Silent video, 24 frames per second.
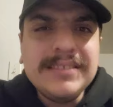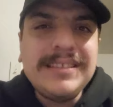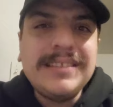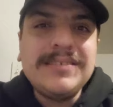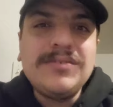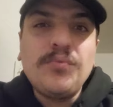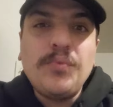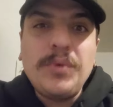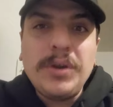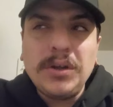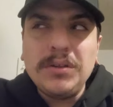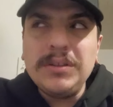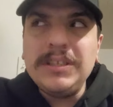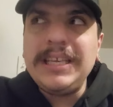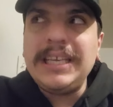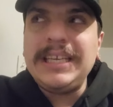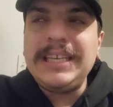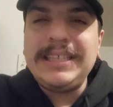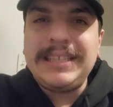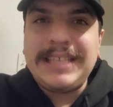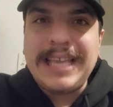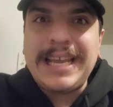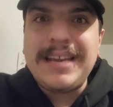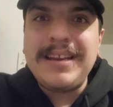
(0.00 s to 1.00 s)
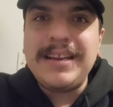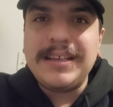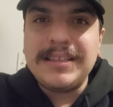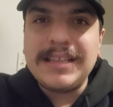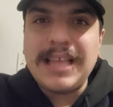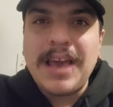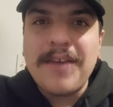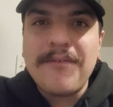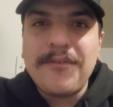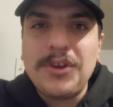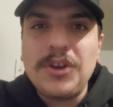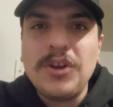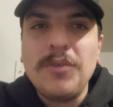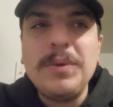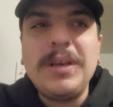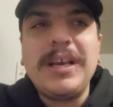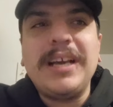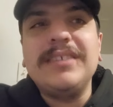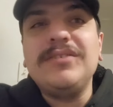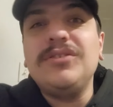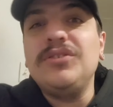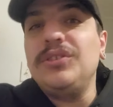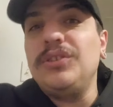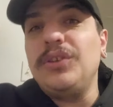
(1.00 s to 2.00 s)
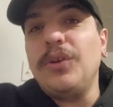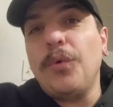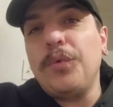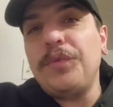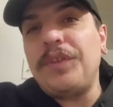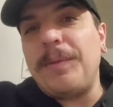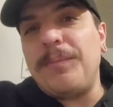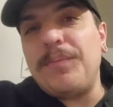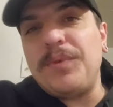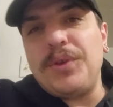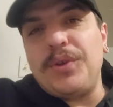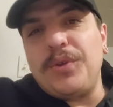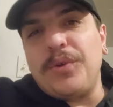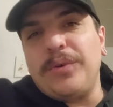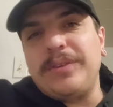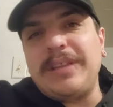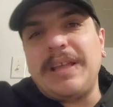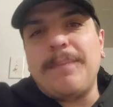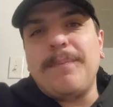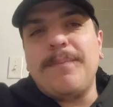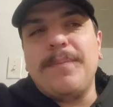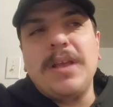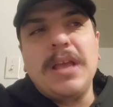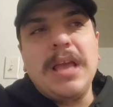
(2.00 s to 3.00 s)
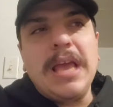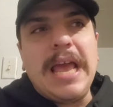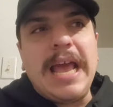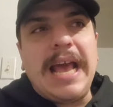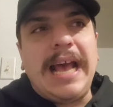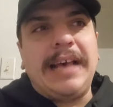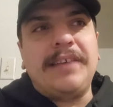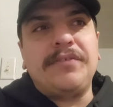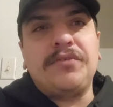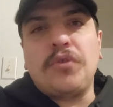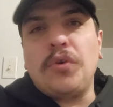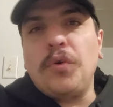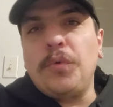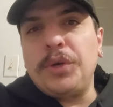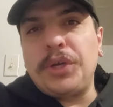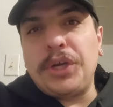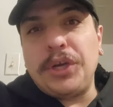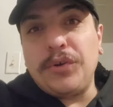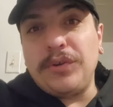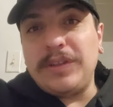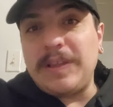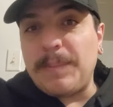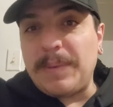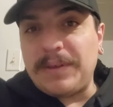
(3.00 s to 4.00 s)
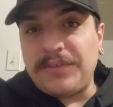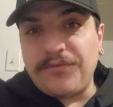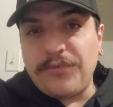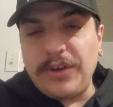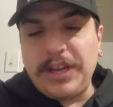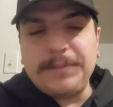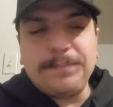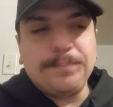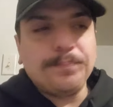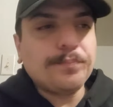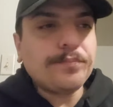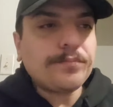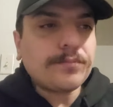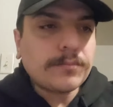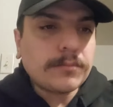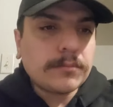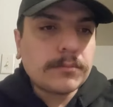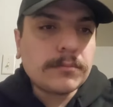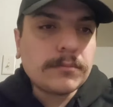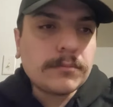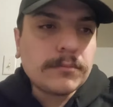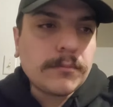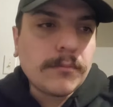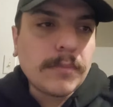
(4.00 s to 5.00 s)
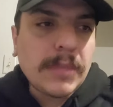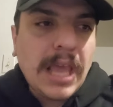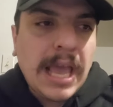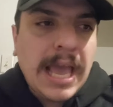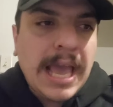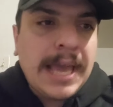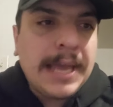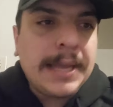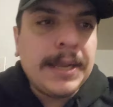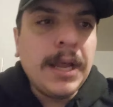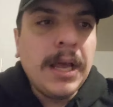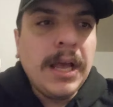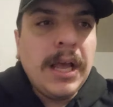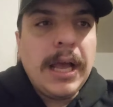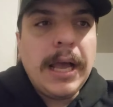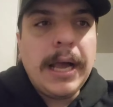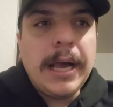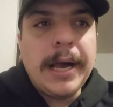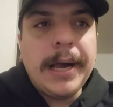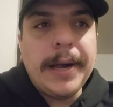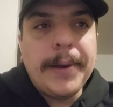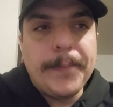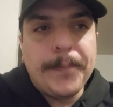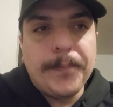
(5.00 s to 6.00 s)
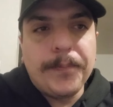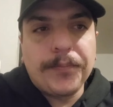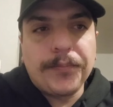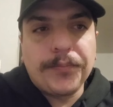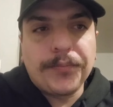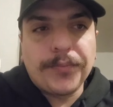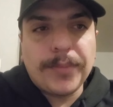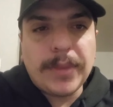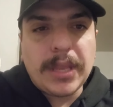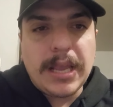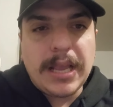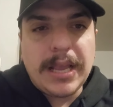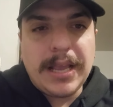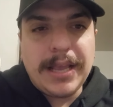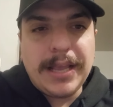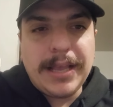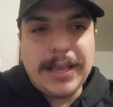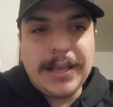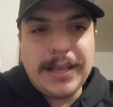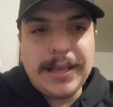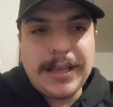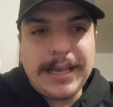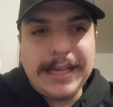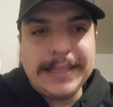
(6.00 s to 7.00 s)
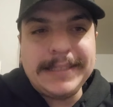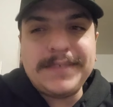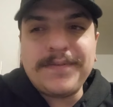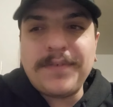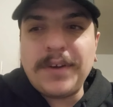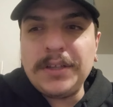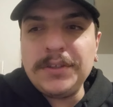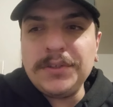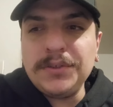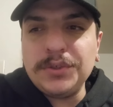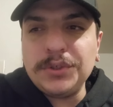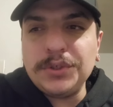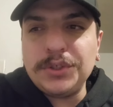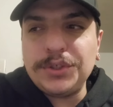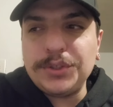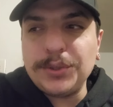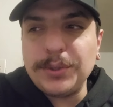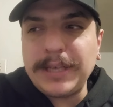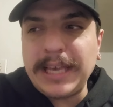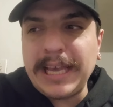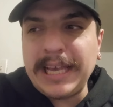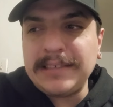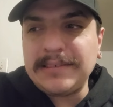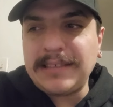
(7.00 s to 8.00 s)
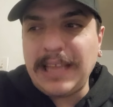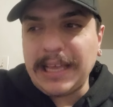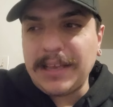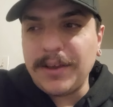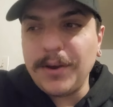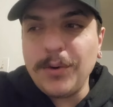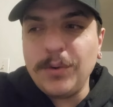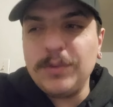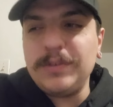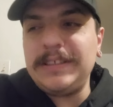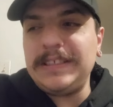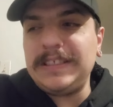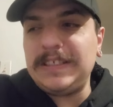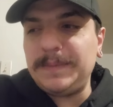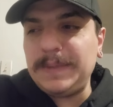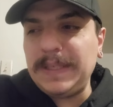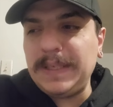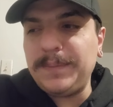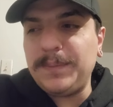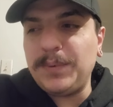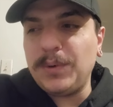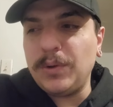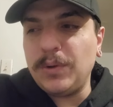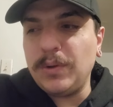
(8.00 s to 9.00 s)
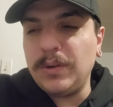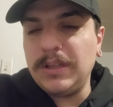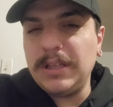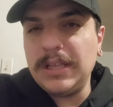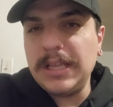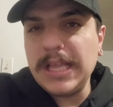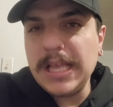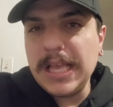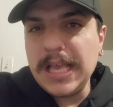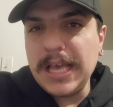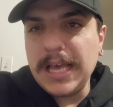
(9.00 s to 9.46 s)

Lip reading: there's rarely any dating left, you know, because you know them. You know them as coworker. You know them as friend. And it's fun to showcase, like, oh, these people,